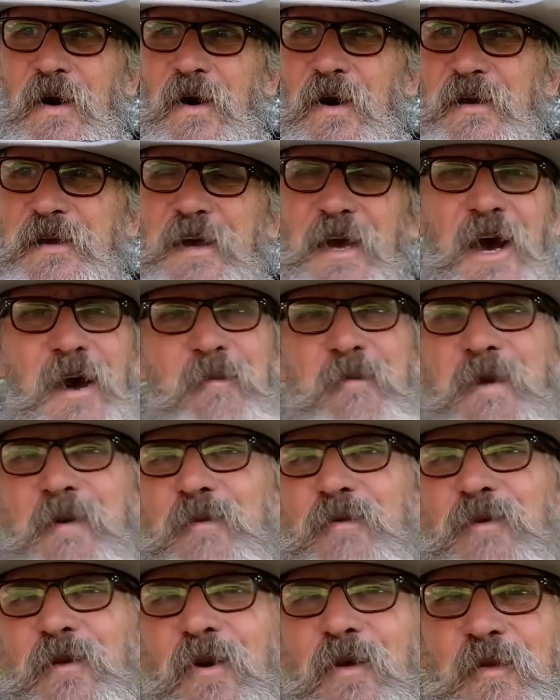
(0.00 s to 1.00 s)
can't
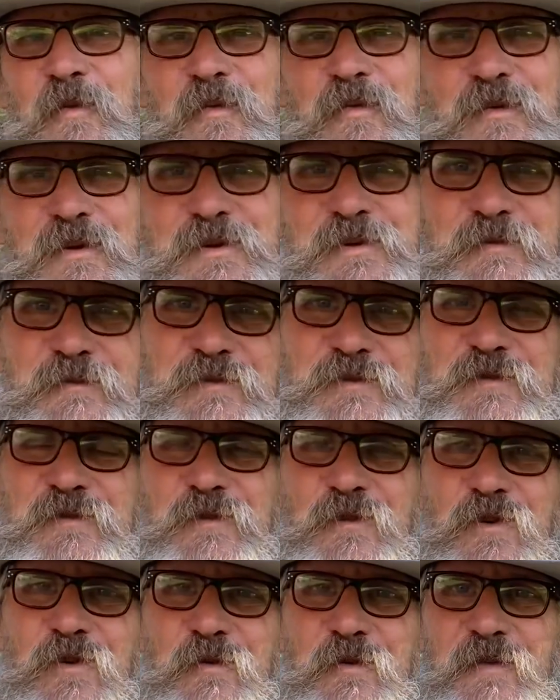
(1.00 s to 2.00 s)
remember what the present was
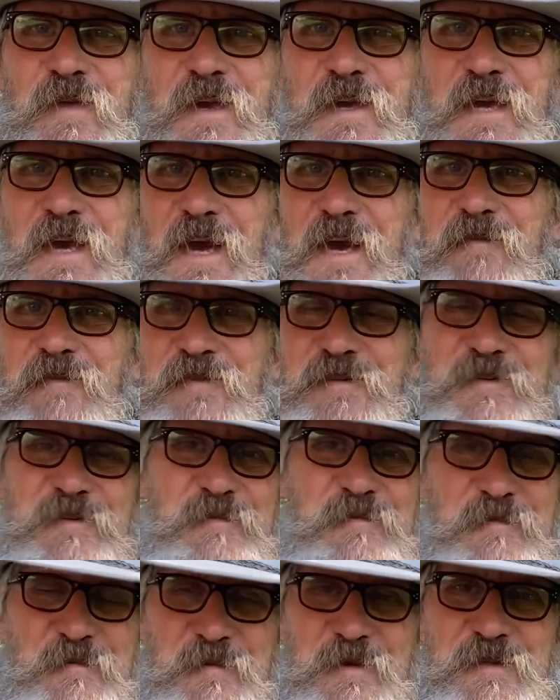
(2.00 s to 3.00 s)
for, but they gave us
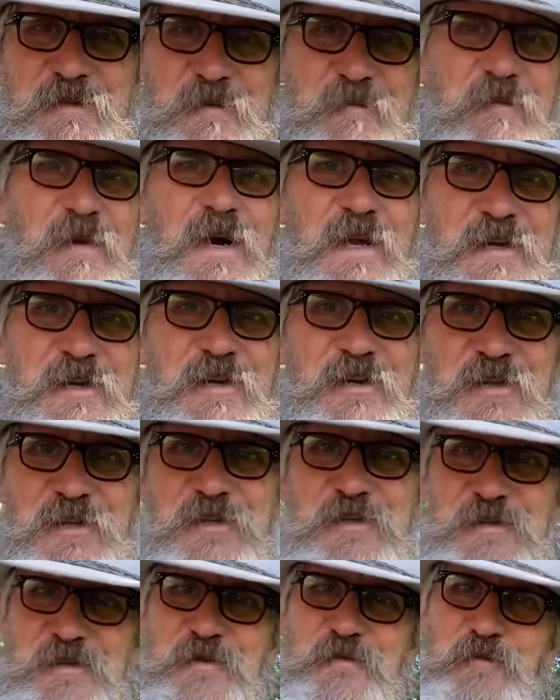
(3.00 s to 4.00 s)
me some money
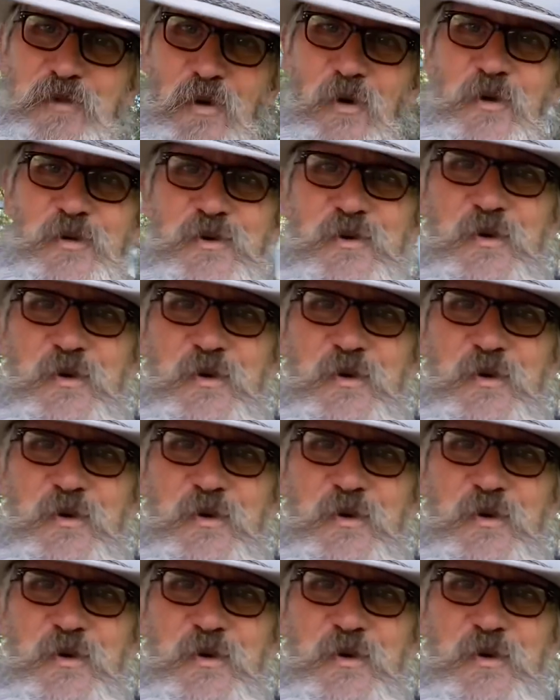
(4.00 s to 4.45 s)
each to buy a new